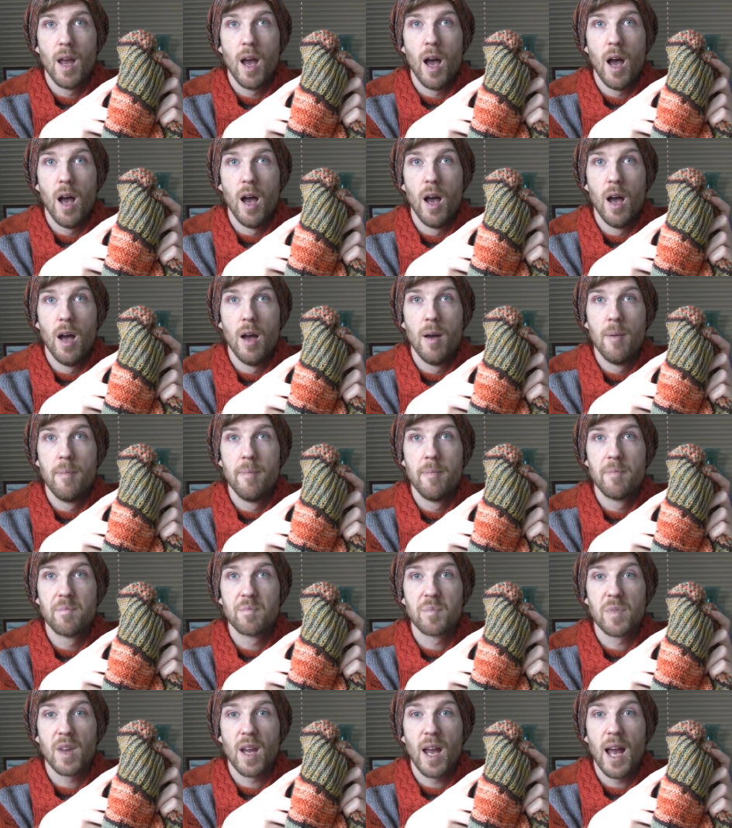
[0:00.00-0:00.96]

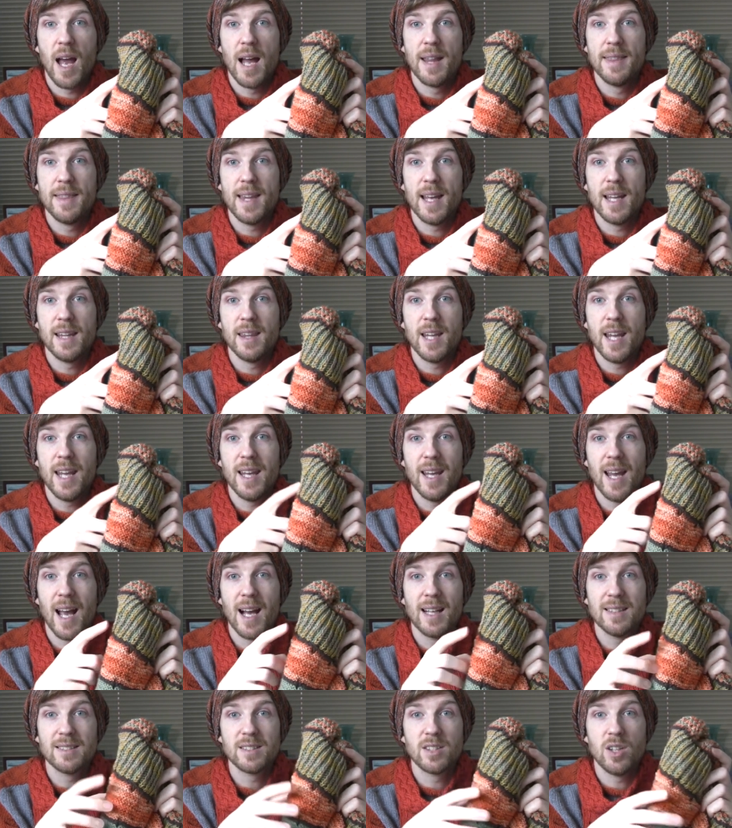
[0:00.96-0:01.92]
And then he
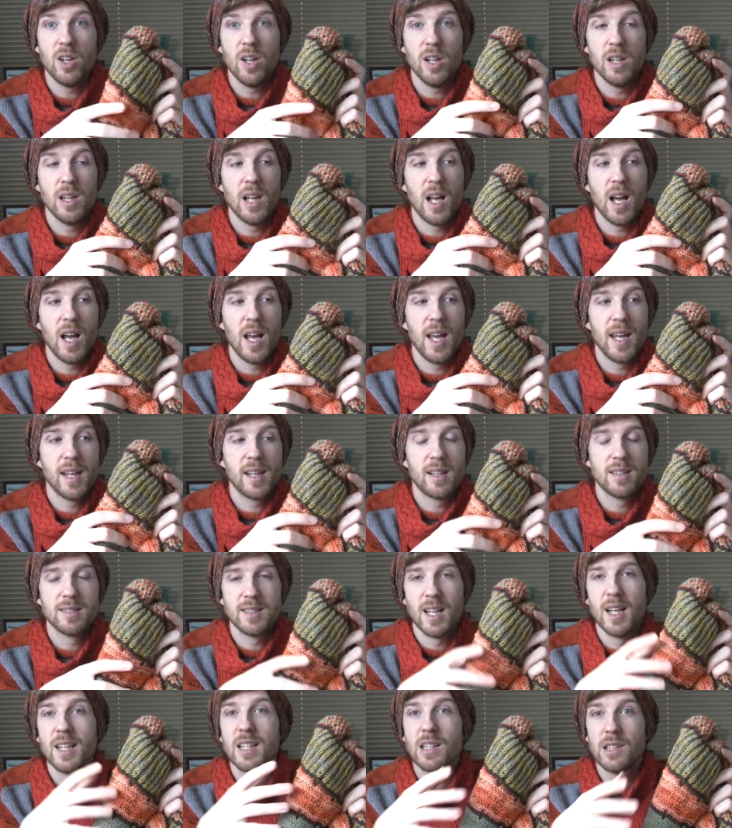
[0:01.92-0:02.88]
has got, like,
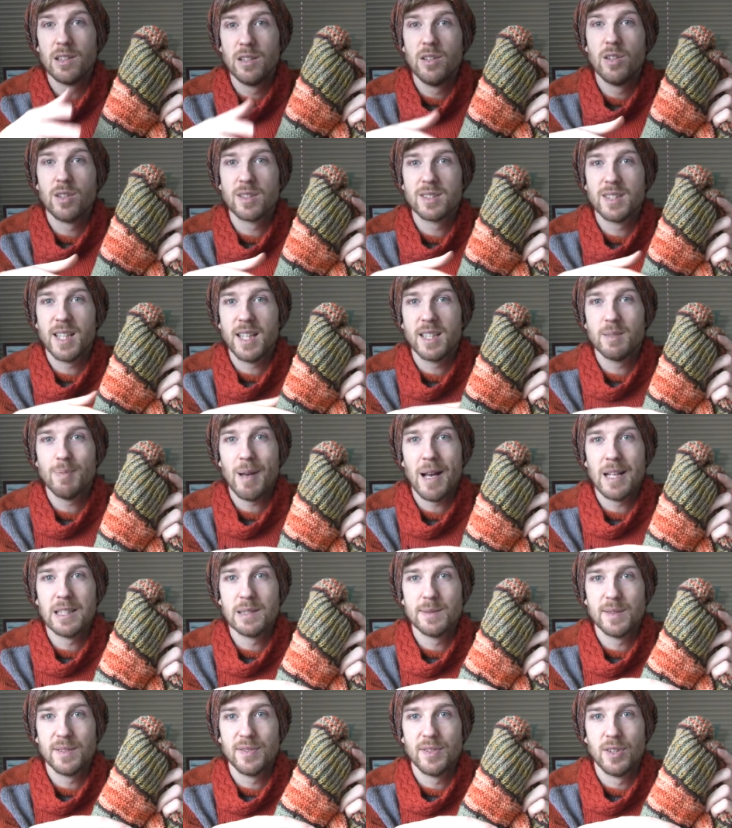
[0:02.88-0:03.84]
because I looked at his
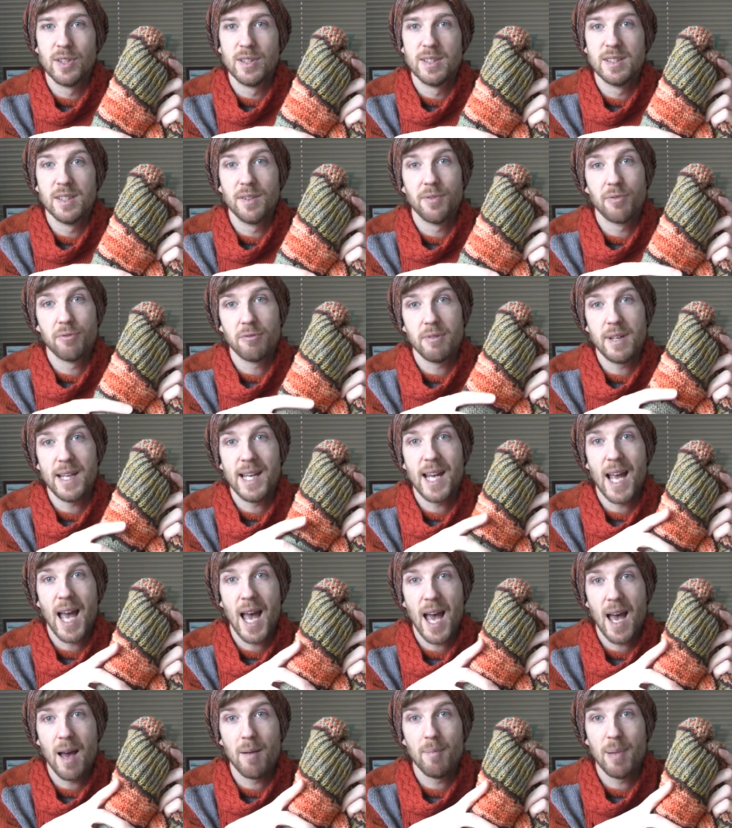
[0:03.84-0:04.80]
patterns before, there's a free
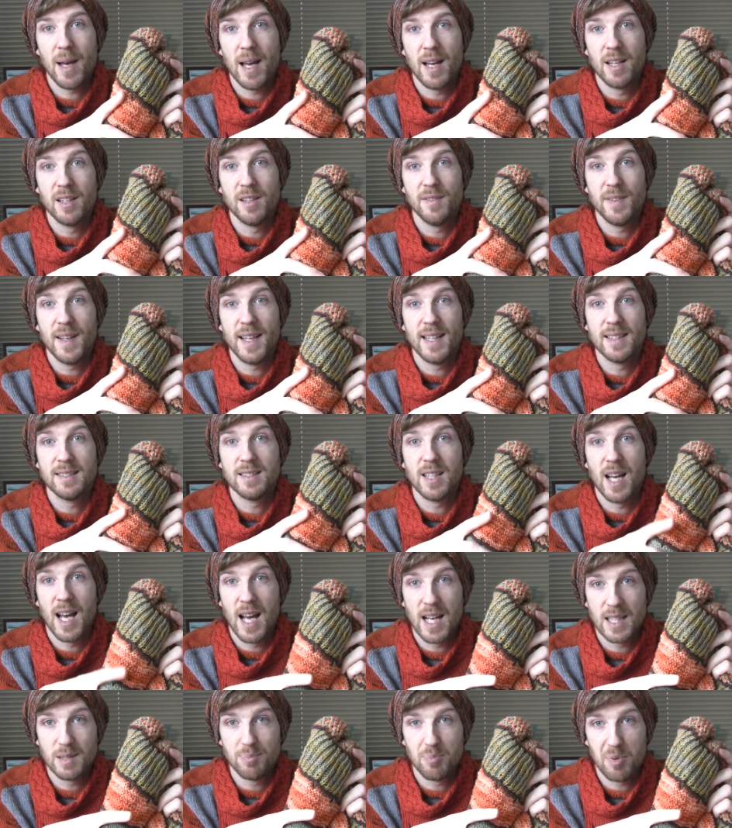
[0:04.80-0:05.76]
hat pattern of his
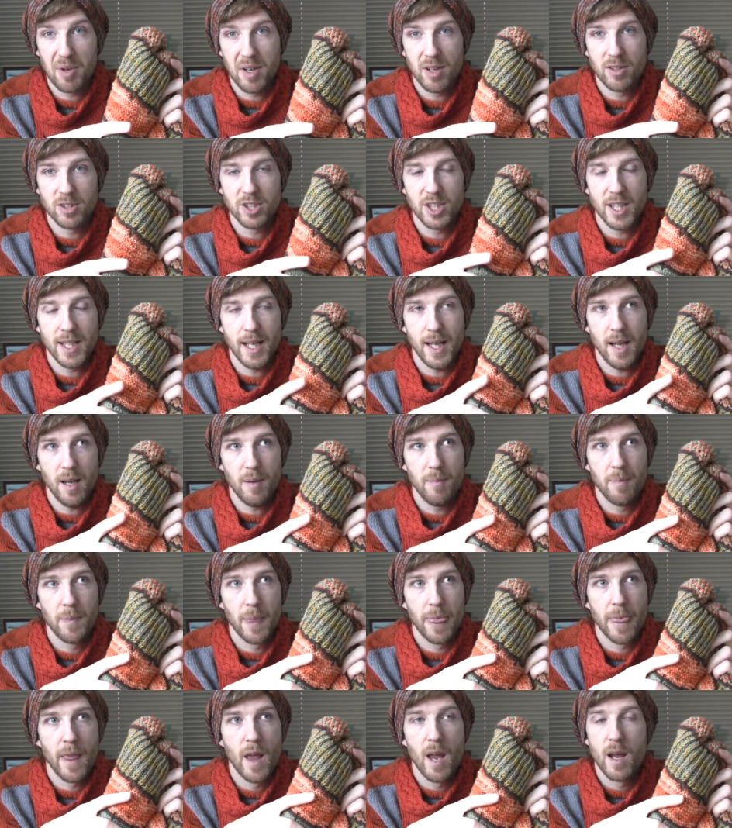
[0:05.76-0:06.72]
that has brioche in it.
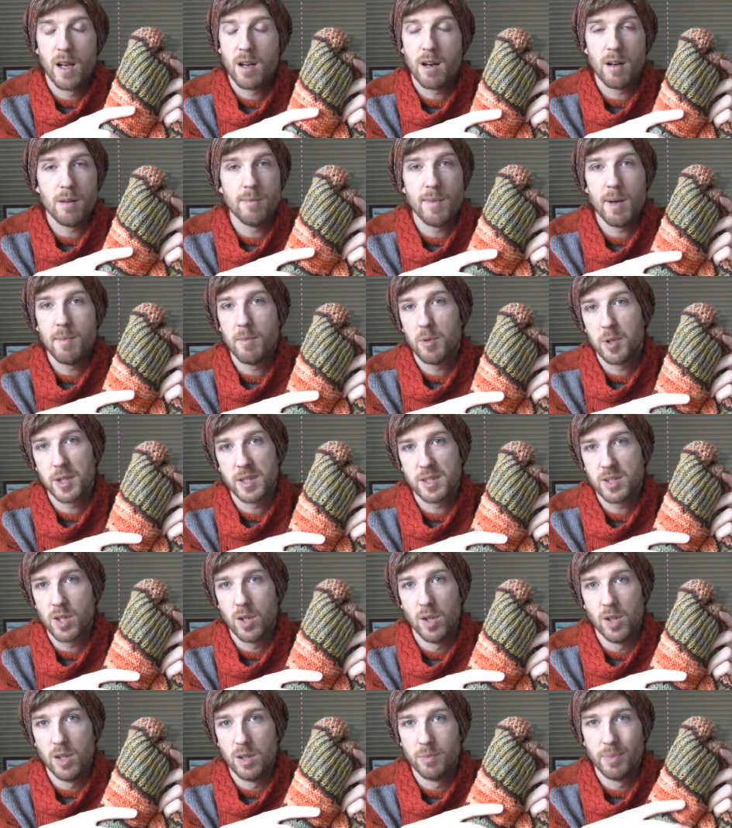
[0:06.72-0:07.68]
Can't remember what it's
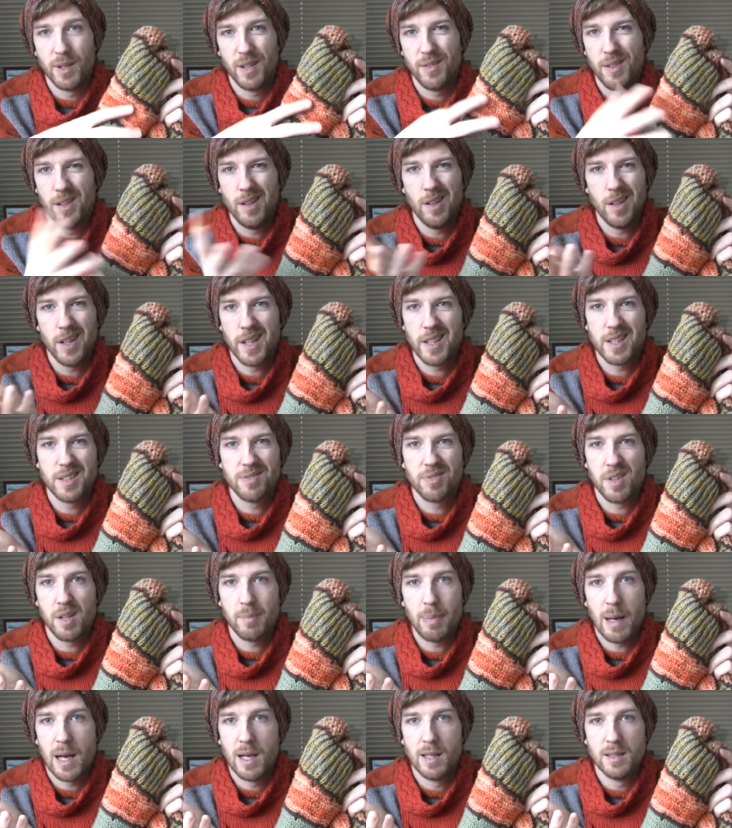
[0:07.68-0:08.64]
called, but if you look at his
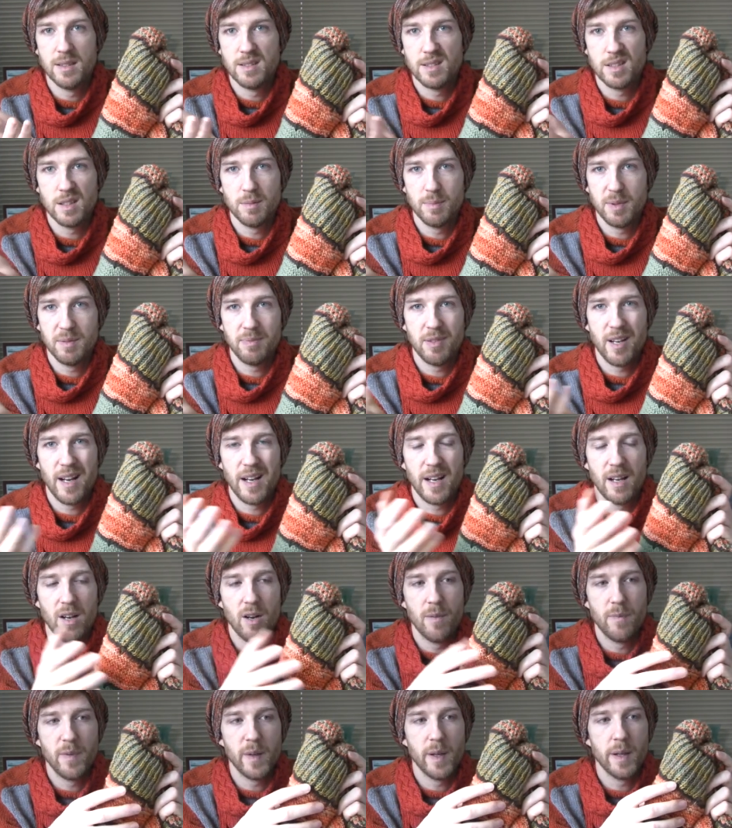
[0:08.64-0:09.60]
free patterns, it'll be
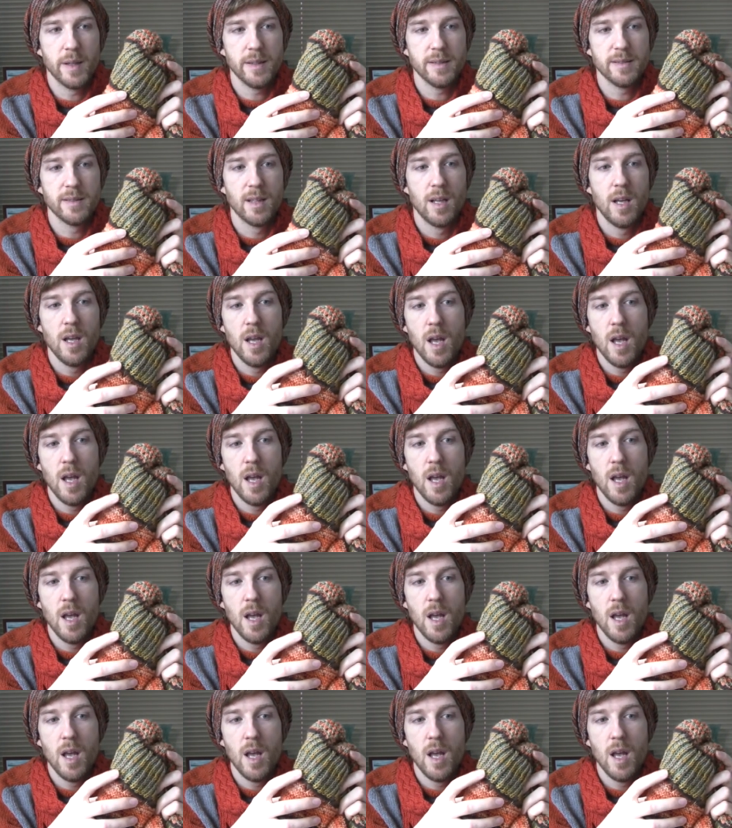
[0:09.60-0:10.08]
fairly obvious.